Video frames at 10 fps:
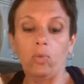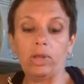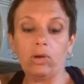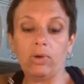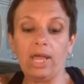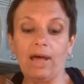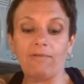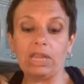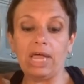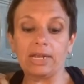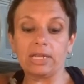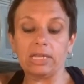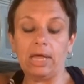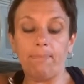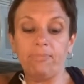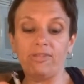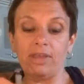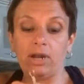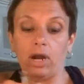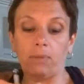we don't have a lot of lumps
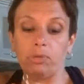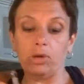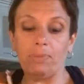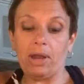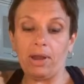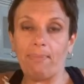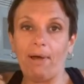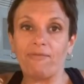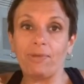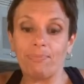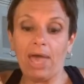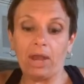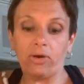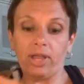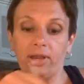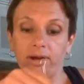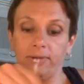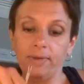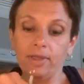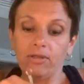in our blueberry muffin batter here.